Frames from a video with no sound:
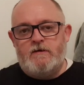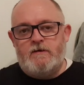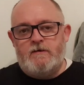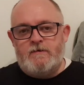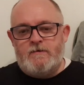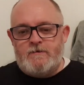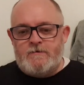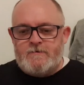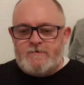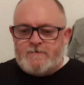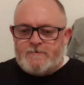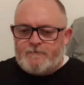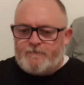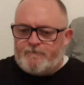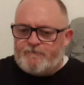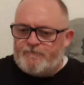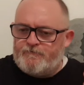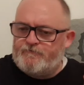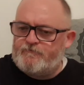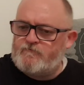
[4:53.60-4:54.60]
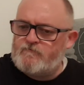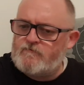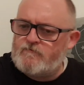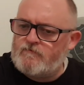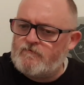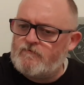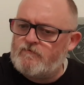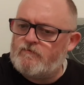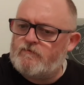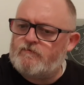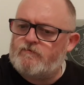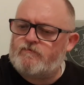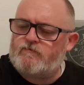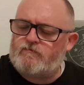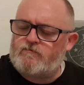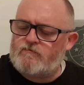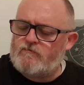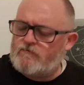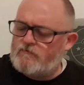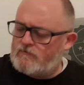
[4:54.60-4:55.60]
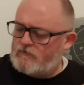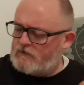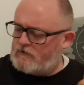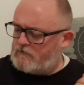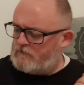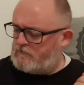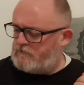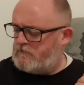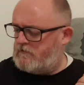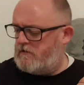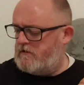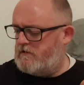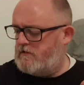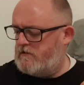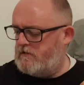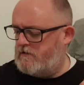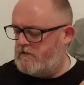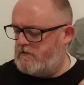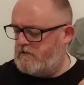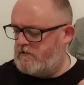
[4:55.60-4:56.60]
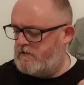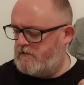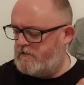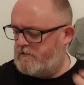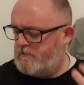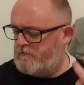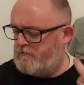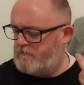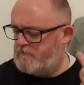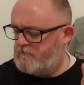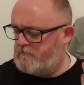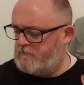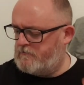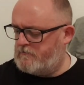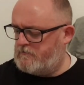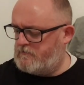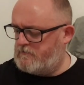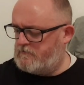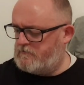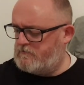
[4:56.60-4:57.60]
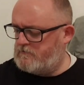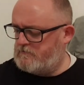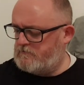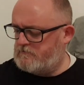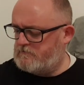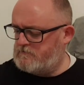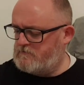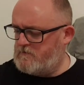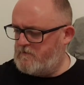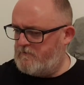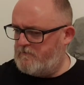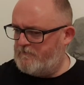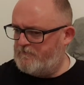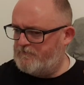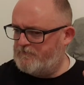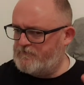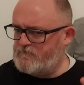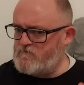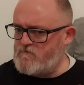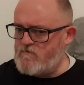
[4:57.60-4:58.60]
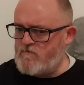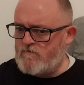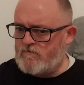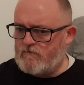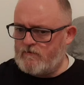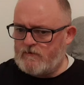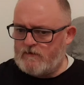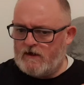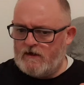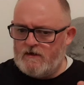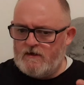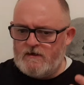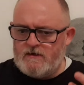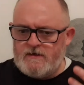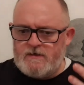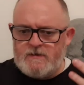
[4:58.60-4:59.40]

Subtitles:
[no speech]